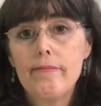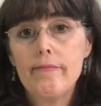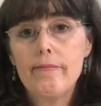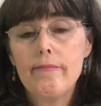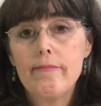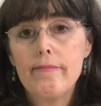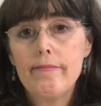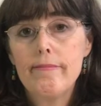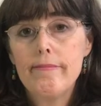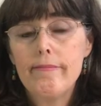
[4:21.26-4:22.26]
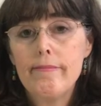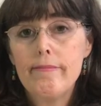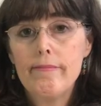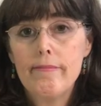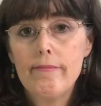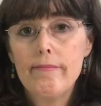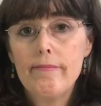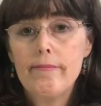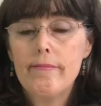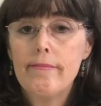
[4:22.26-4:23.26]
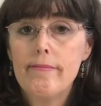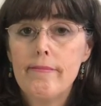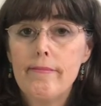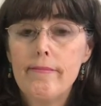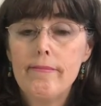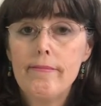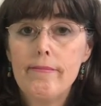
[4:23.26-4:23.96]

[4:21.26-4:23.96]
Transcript: No words are spoken by the person on screen.